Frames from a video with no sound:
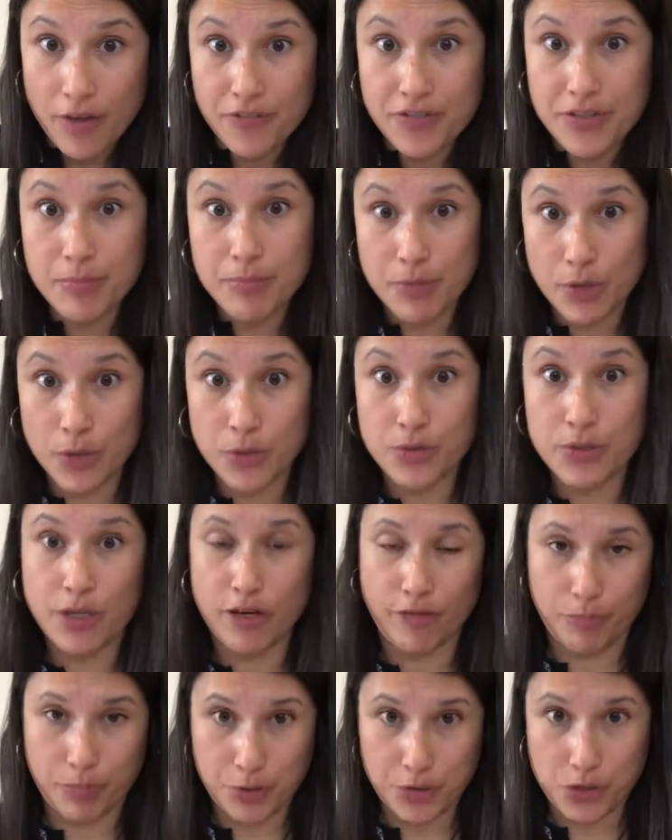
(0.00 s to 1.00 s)
of the modes
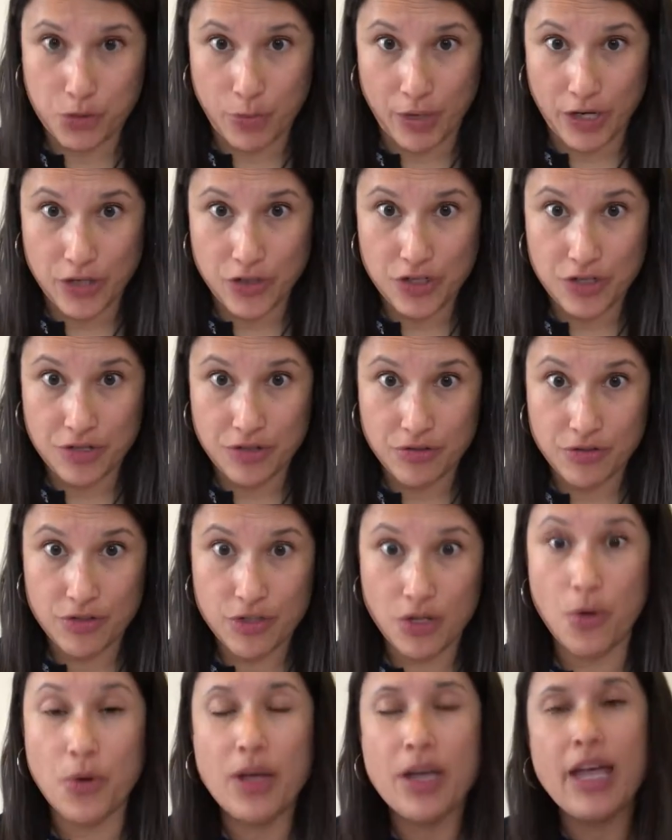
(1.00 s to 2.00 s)
of persuasion.
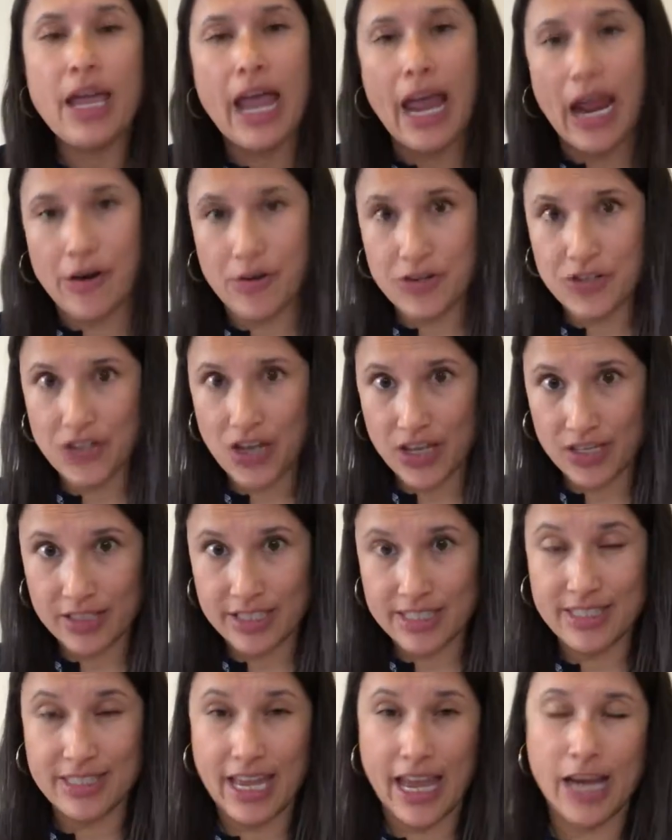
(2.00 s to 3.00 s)
So Aristotle
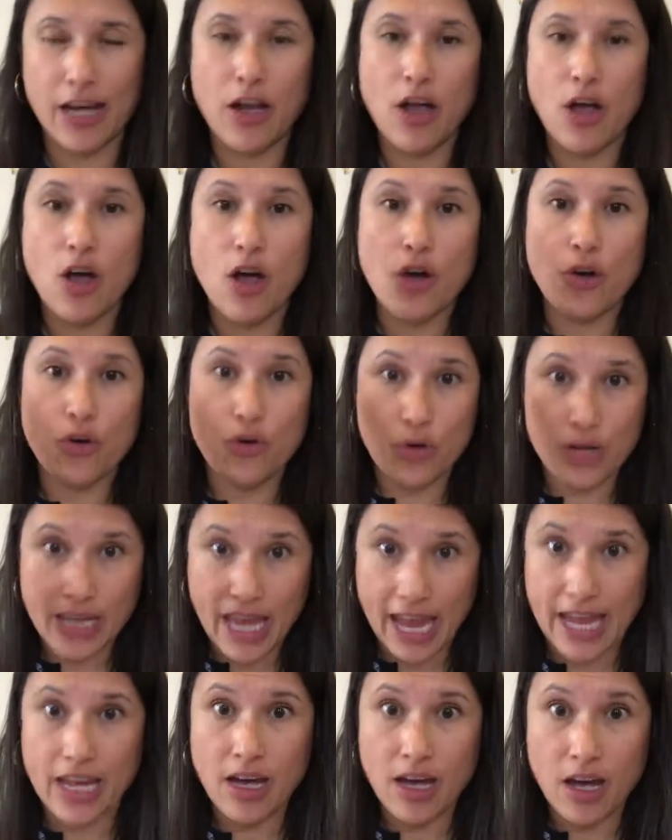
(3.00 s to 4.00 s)
is saying,
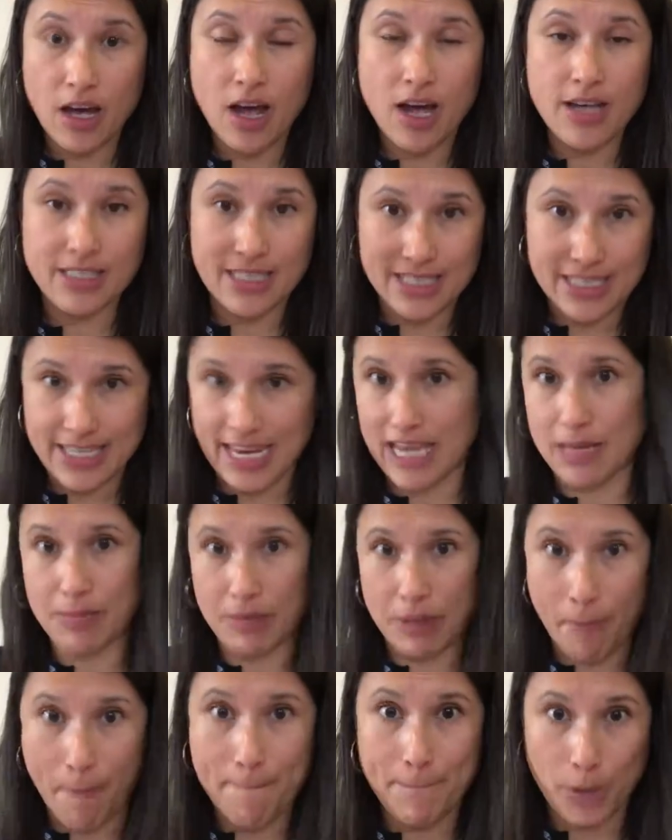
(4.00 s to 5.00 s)
create a
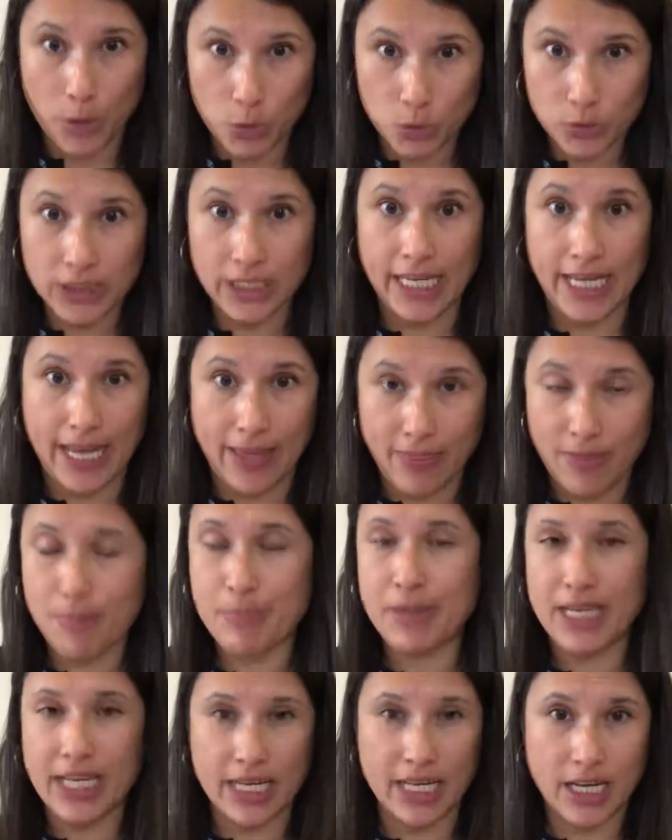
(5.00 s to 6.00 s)
statement boldly in the
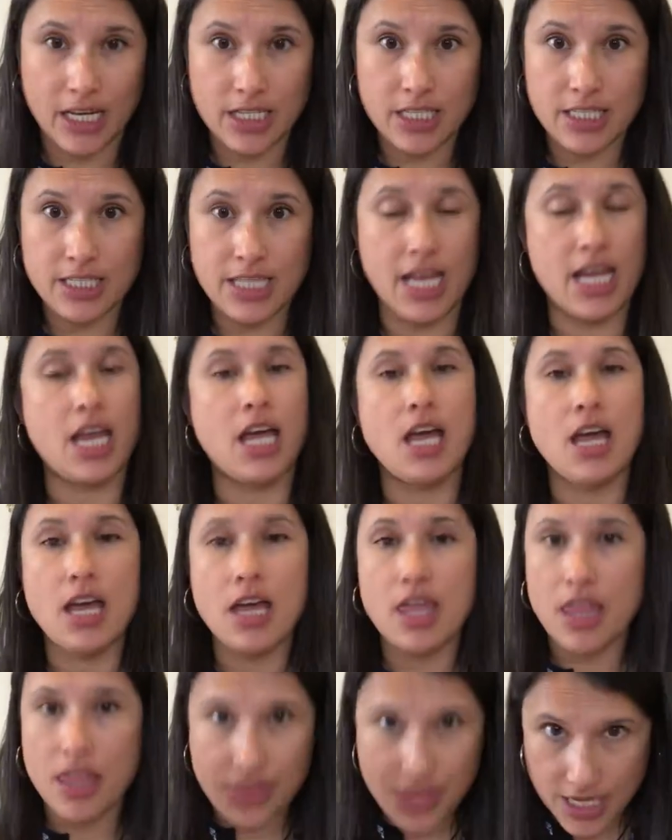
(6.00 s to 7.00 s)
beginning. Say,
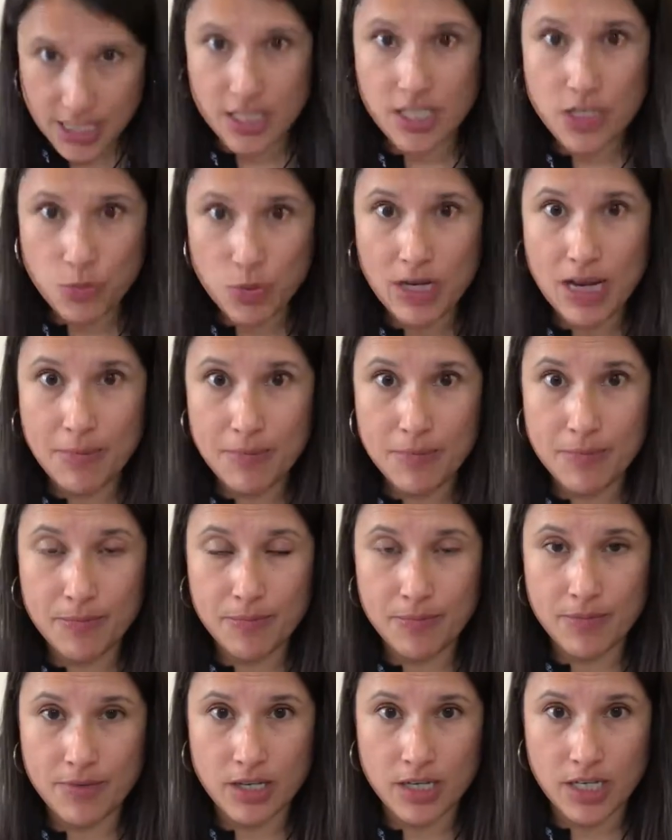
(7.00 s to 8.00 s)
this is what I'm
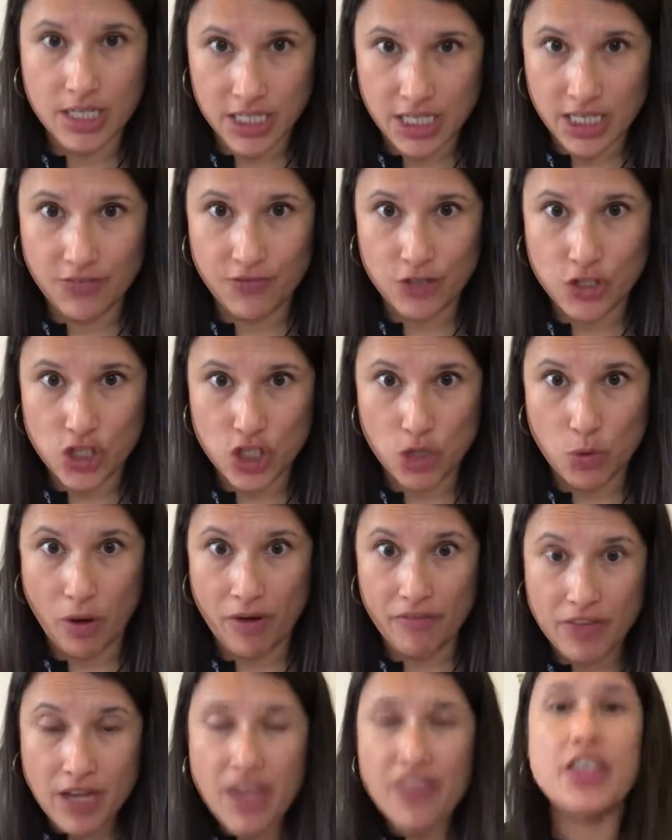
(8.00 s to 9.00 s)
going to convince you
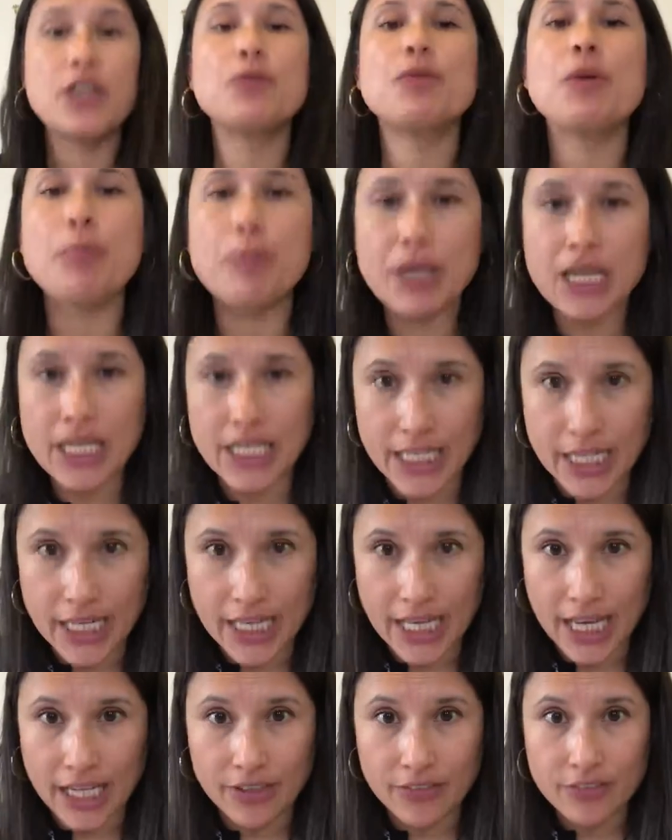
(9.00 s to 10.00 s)
of. Then repeat it
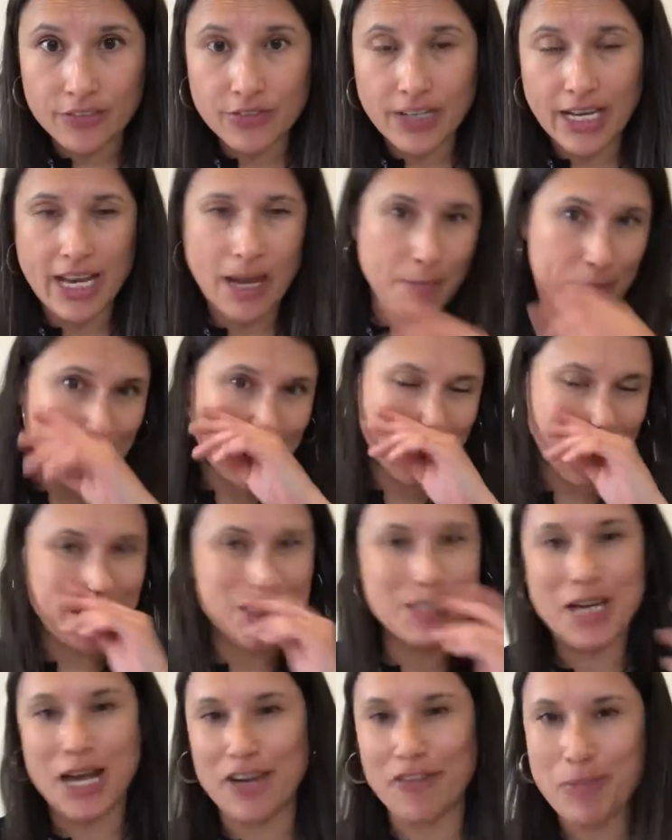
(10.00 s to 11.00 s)
again, right? I mean,
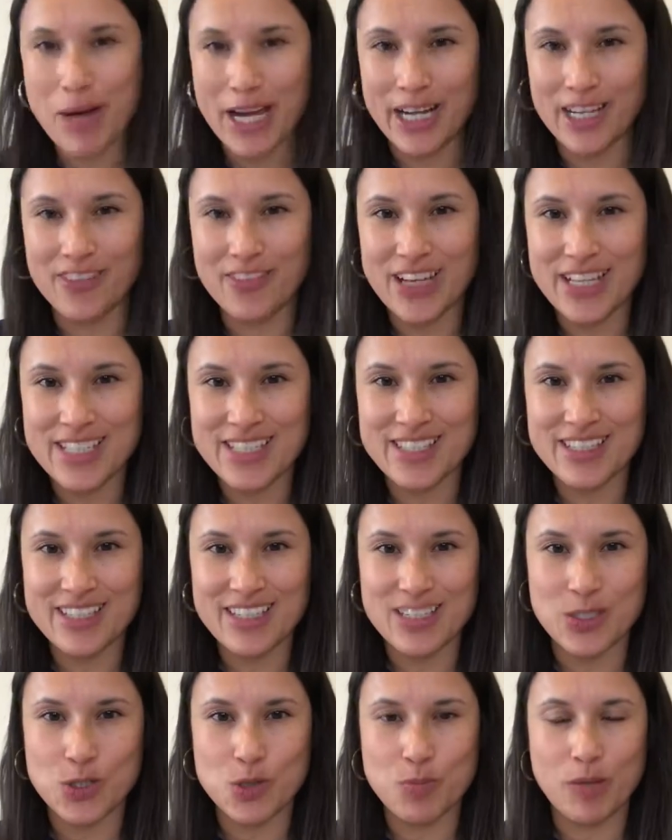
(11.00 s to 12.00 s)
that's kind of my advice
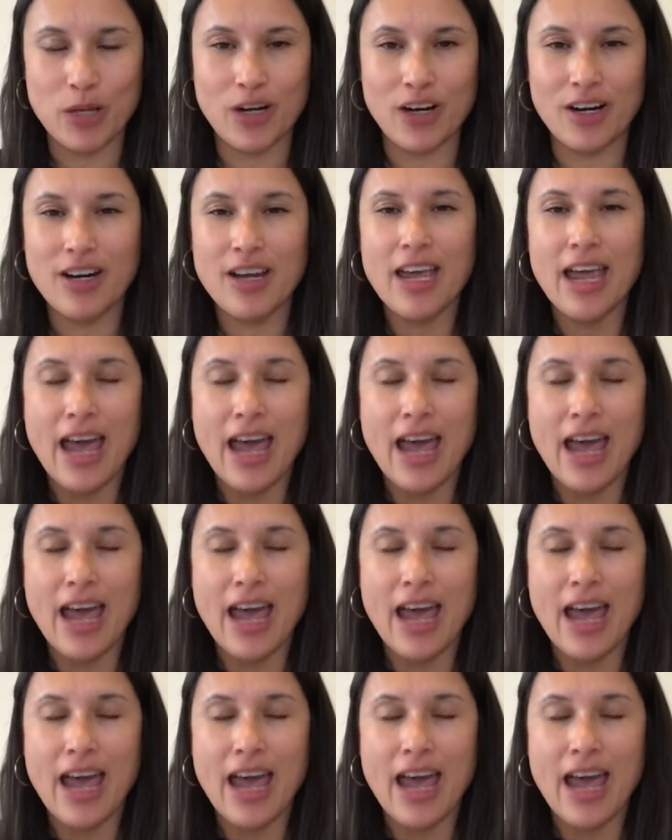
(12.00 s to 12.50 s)
as a speaker.